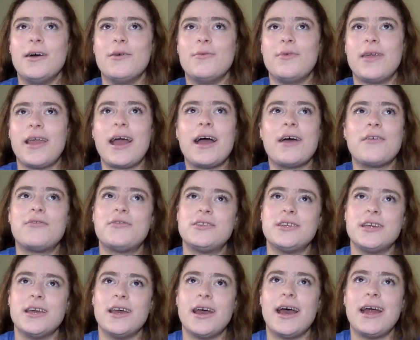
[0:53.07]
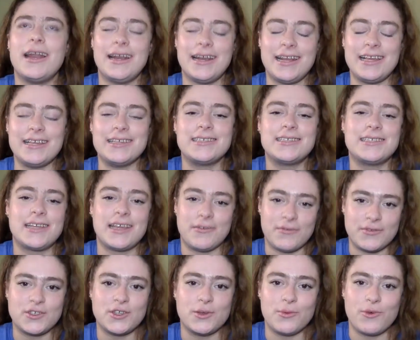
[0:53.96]
we have to at least
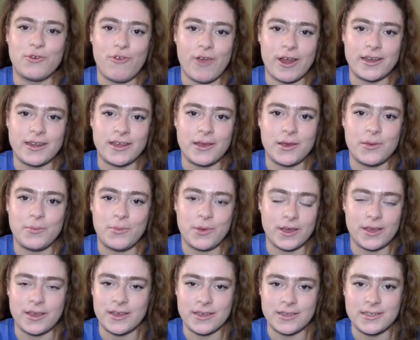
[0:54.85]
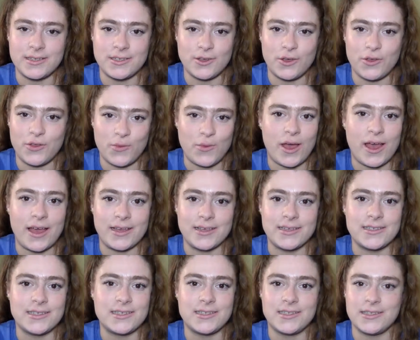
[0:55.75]
give some credit, because
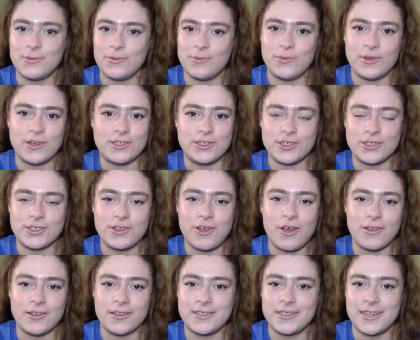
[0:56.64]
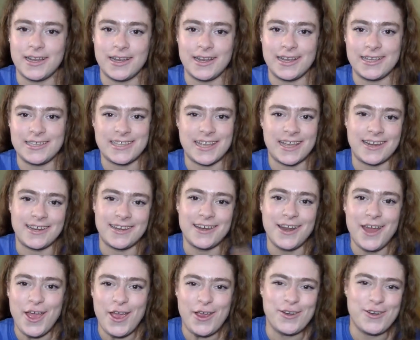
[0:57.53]
otherwise we're just constantly saying,
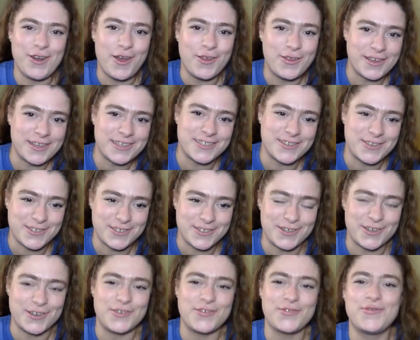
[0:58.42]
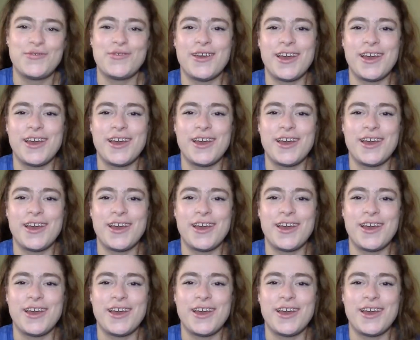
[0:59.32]
no, nothing's good enough,